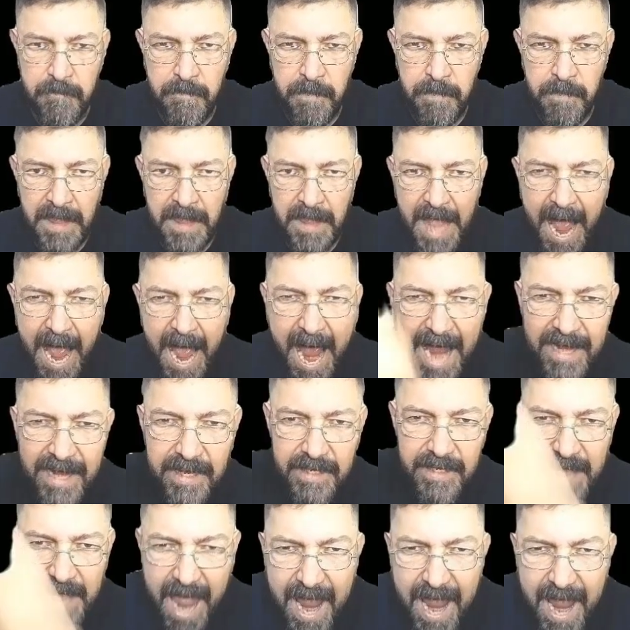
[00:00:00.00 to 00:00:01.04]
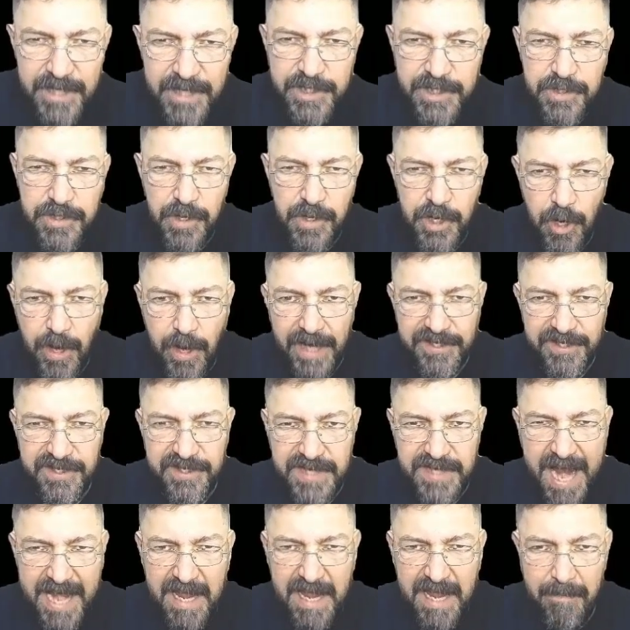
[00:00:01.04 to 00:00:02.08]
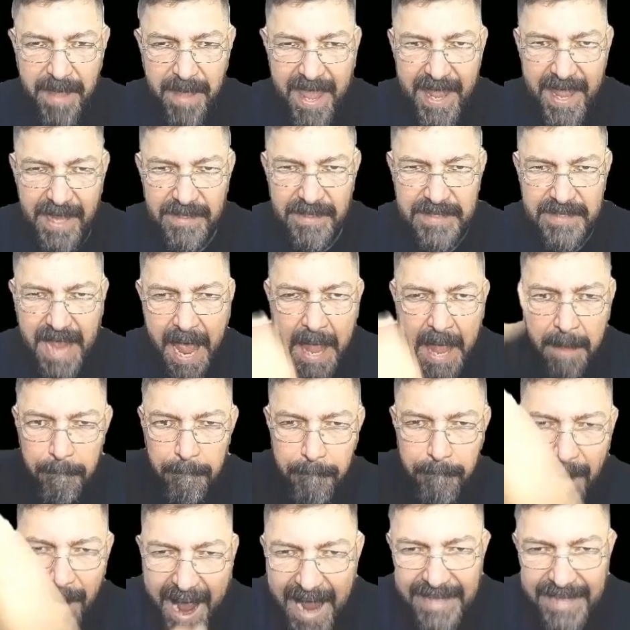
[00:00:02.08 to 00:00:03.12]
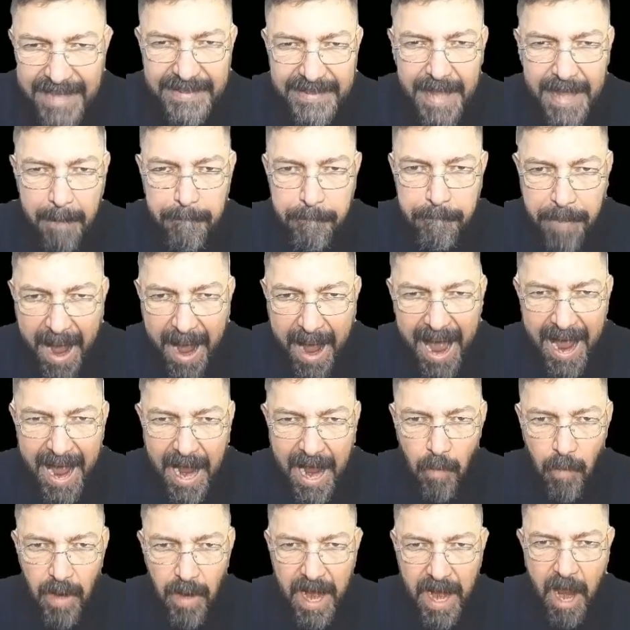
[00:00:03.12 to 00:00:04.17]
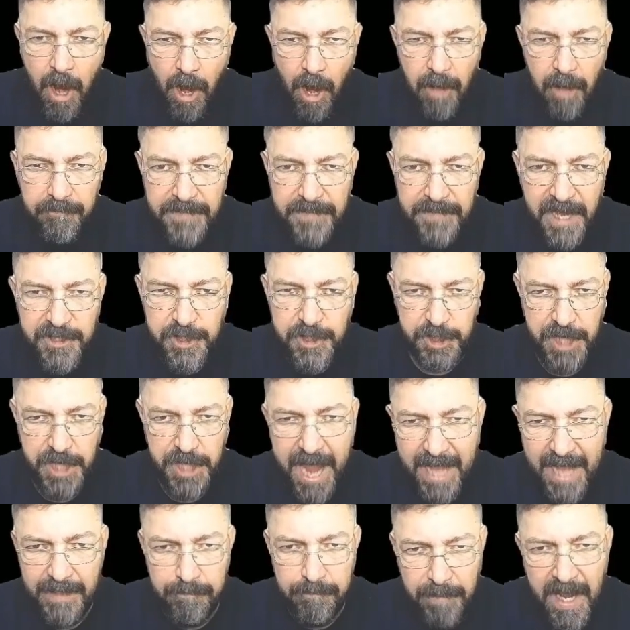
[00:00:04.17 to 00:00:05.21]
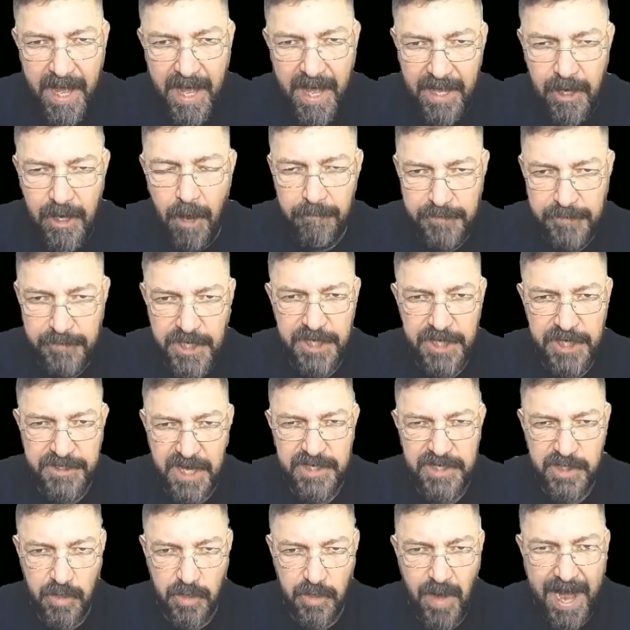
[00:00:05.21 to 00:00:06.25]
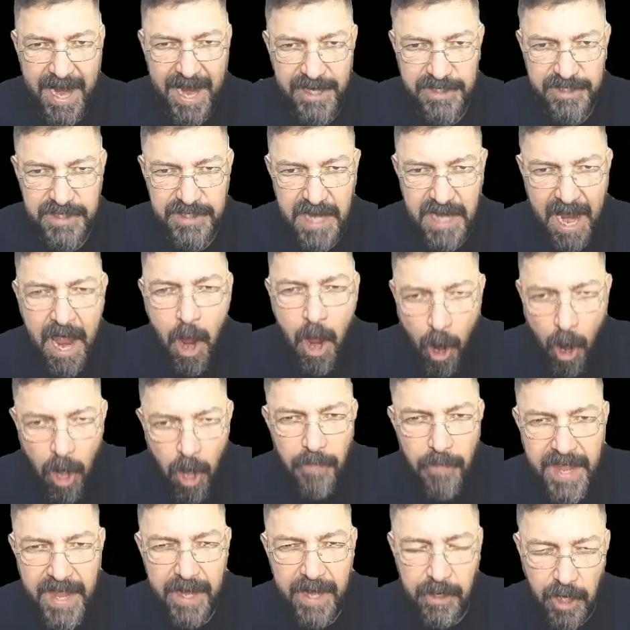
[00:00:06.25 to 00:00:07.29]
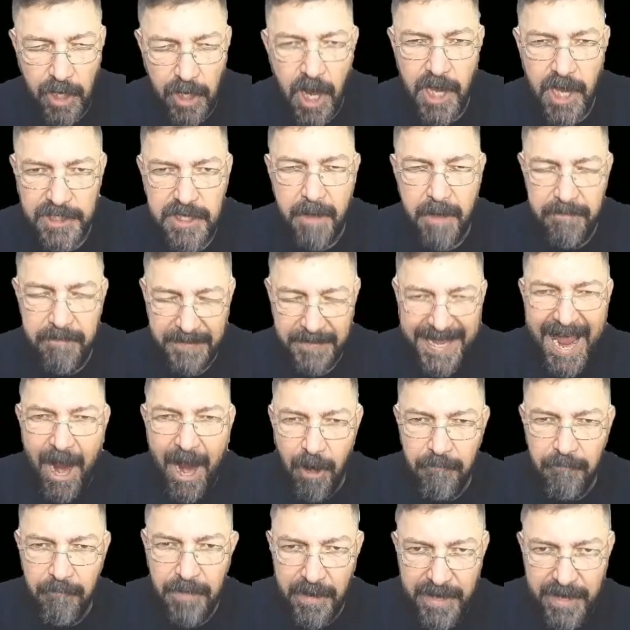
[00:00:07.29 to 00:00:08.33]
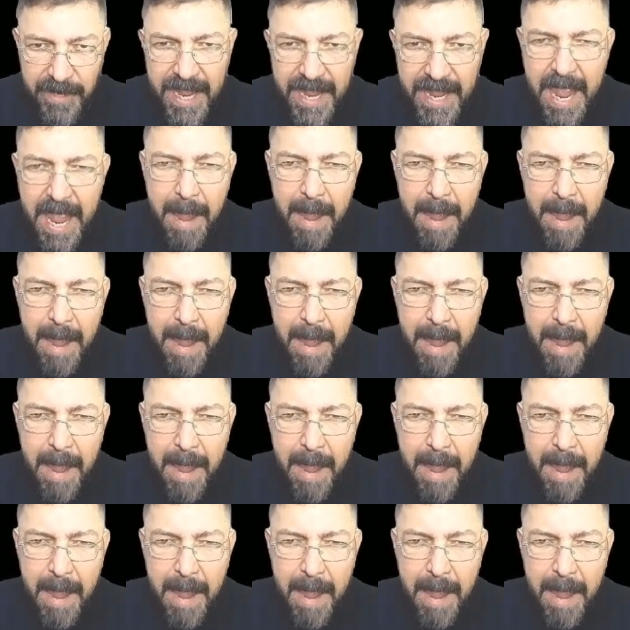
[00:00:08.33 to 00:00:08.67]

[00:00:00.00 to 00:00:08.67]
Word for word: I cancel your assignment by the power of the shed blood of Jesus Christ on the cross of Calvary.